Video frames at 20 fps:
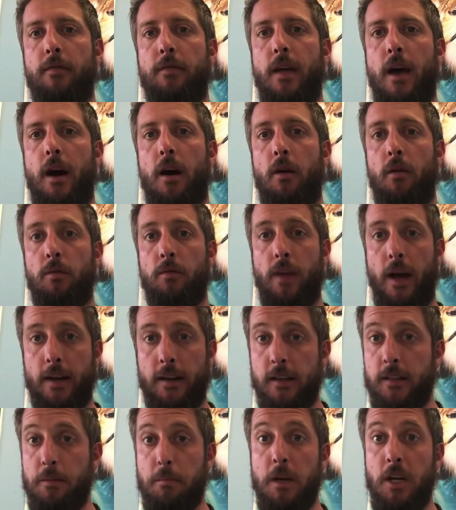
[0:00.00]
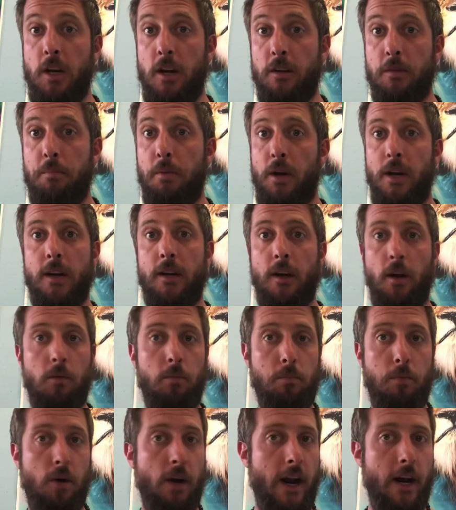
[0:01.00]
Now, that doesn't mean you have to
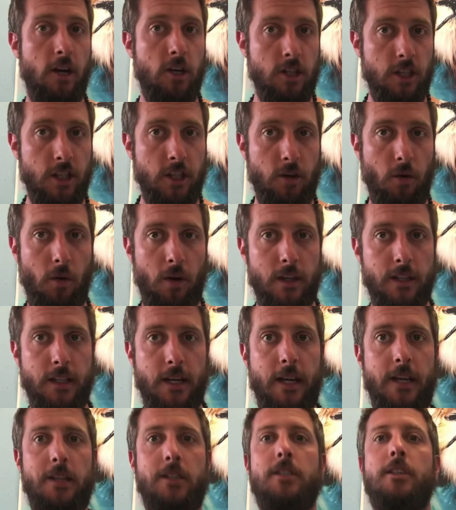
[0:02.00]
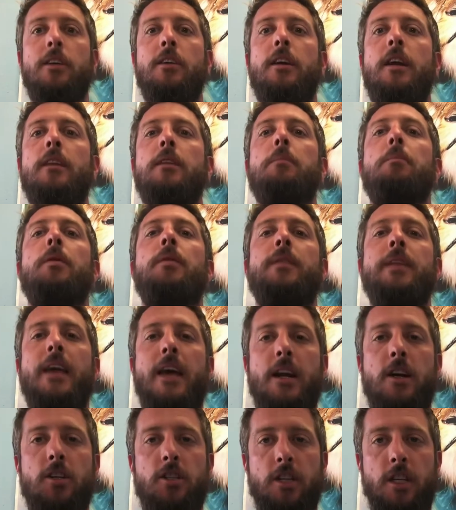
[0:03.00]
don't put energy towards it. You're still going to have to put the
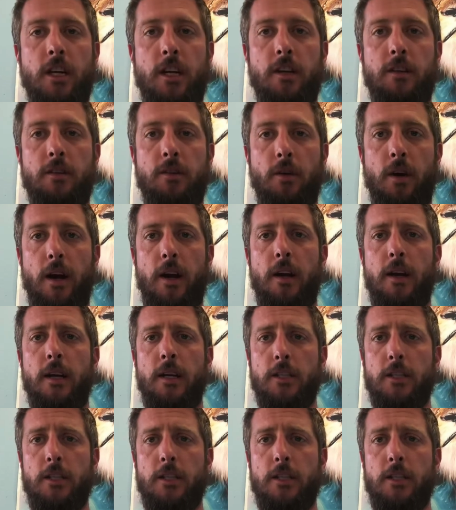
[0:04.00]
energy into it.